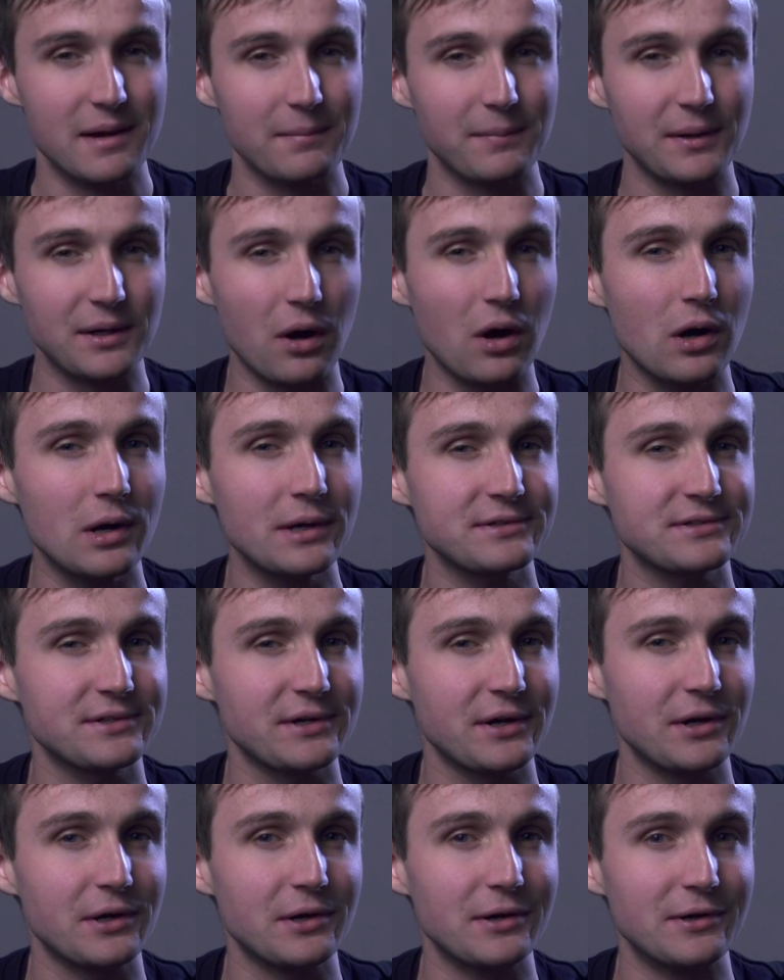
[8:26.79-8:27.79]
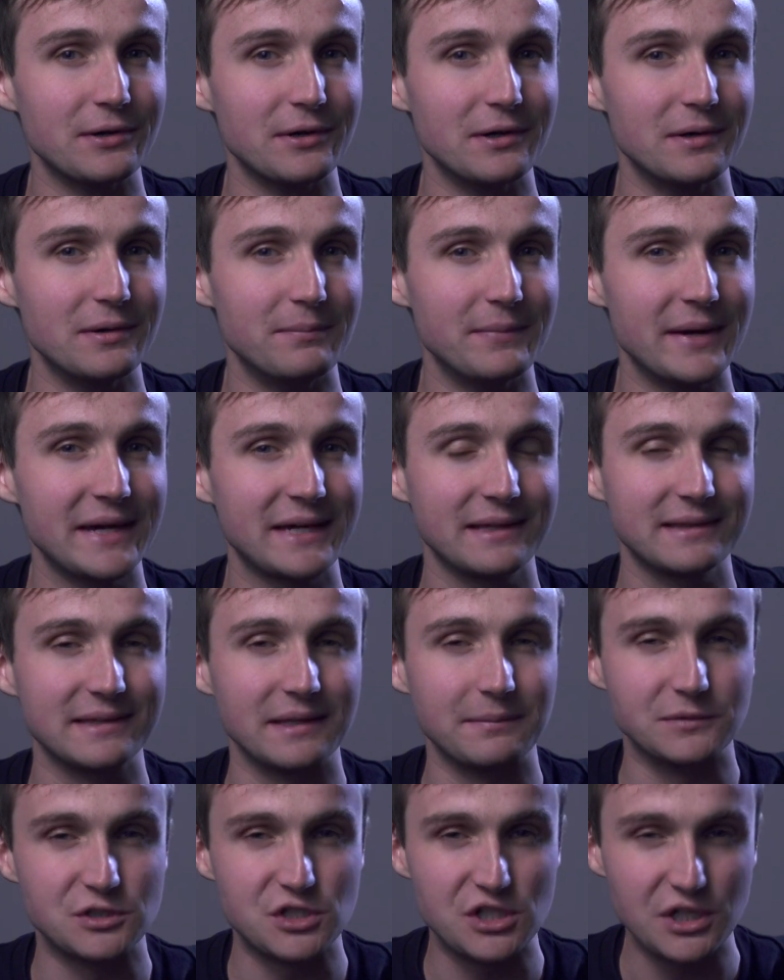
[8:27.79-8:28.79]
but also making
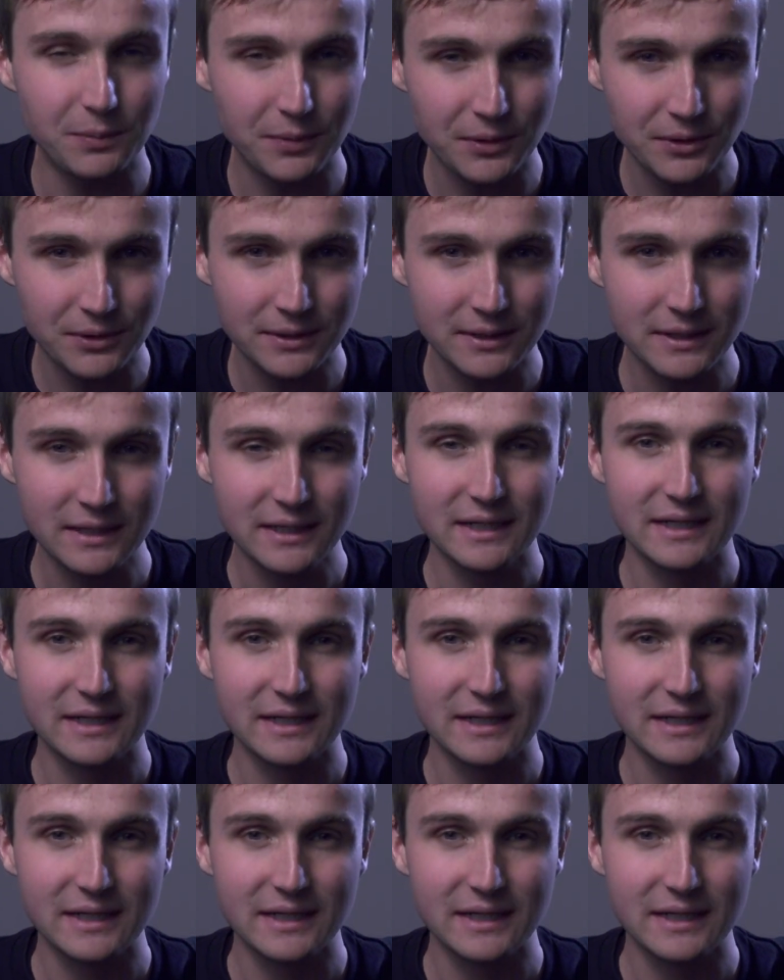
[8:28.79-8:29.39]
them cheaper.